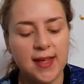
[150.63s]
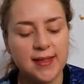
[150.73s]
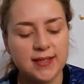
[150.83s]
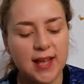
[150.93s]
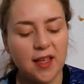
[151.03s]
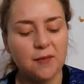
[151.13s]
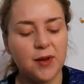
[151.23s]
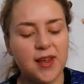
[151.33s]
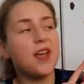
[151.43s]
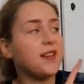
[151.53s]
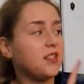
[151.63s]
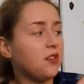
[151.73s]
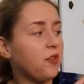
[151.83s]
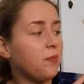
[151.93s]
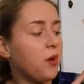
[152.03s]
Then the second one, his
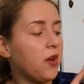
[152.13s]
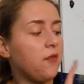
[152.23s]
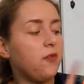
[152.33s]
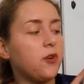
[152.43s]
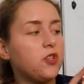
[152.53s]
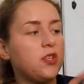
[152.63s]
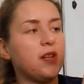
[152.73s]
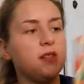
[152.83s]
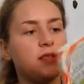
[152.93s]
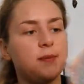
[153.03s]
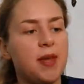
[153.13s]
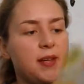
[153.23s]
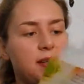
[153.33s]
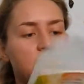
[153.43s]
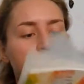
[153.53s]
children book, Fortunately the Milk.